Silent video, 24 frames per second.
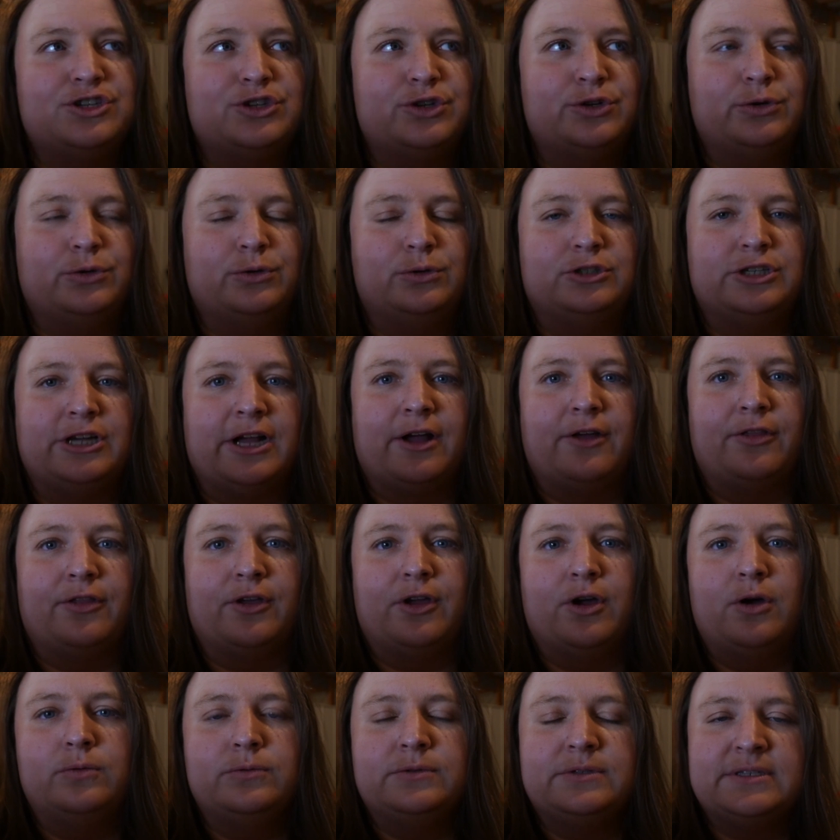to check on the
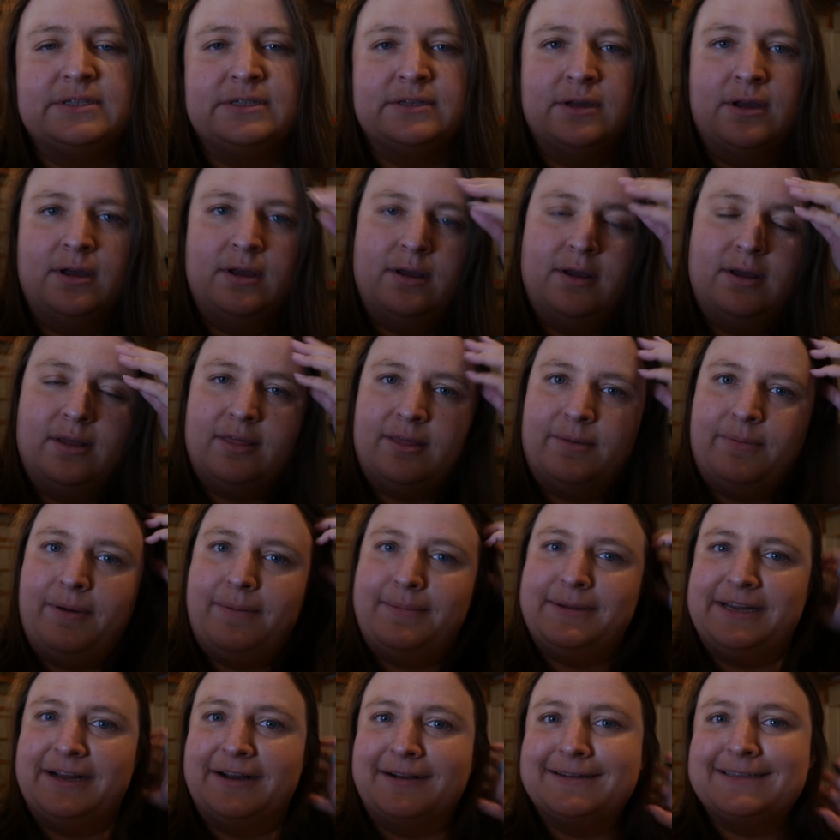goats, the
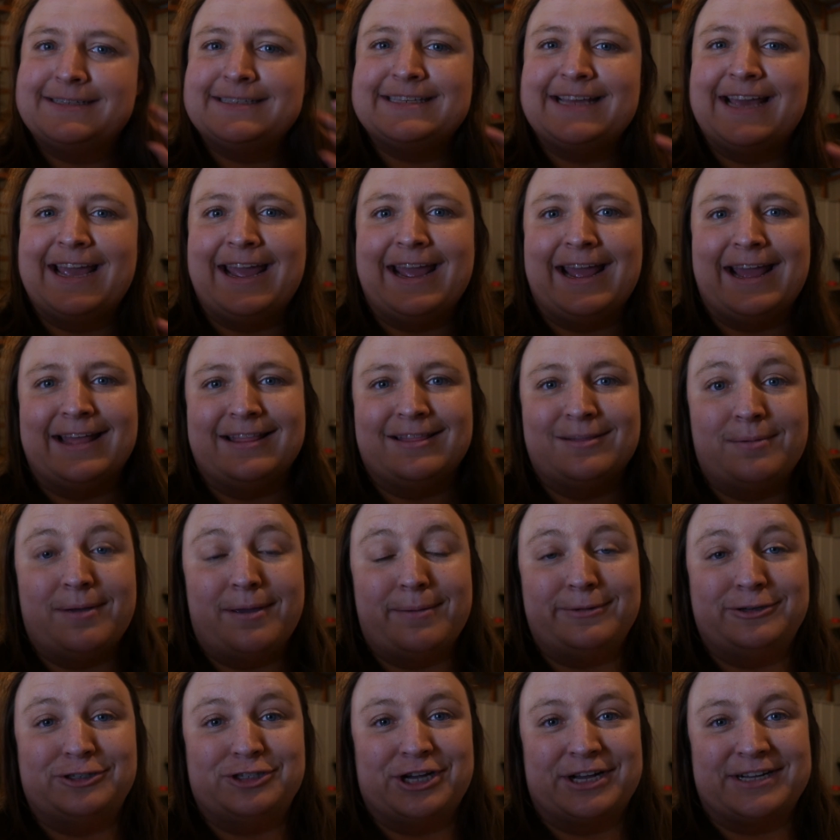baby ducks, and the
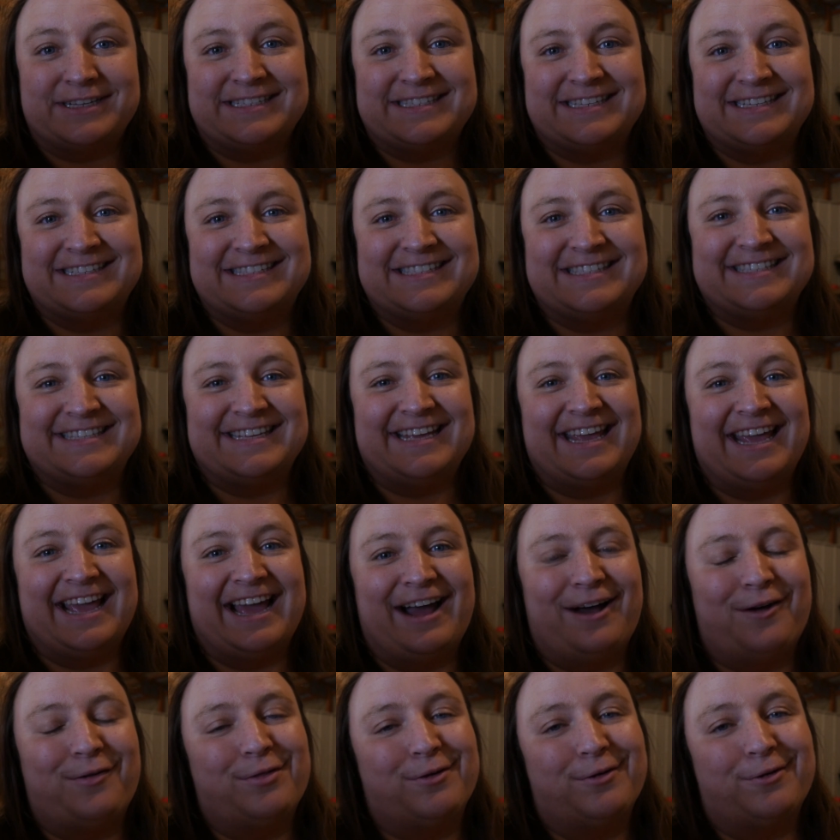baby chicks and see
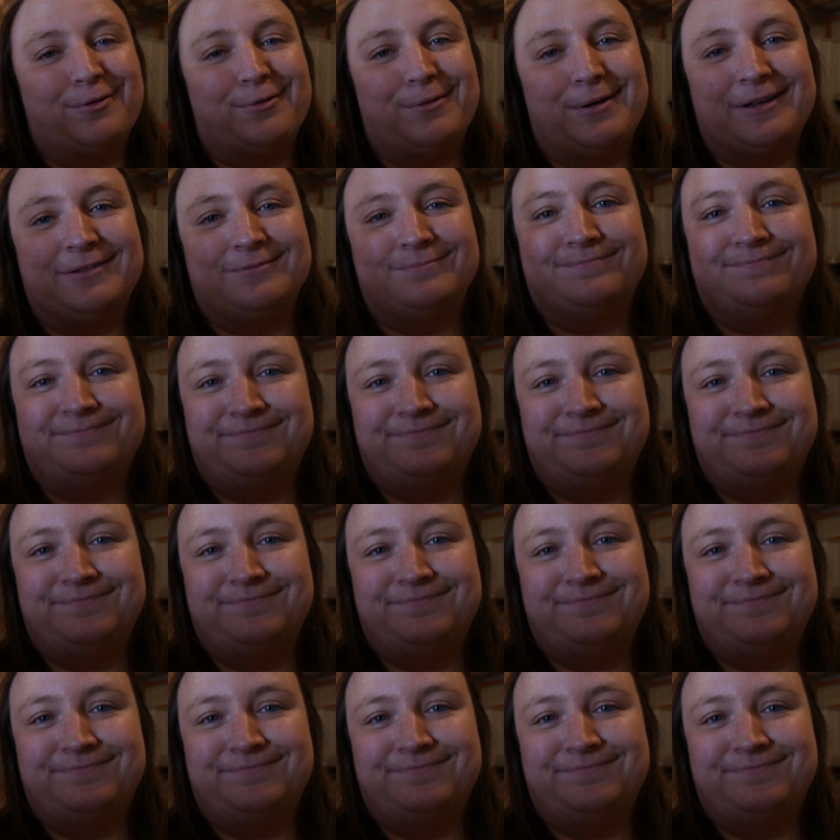how they're doing.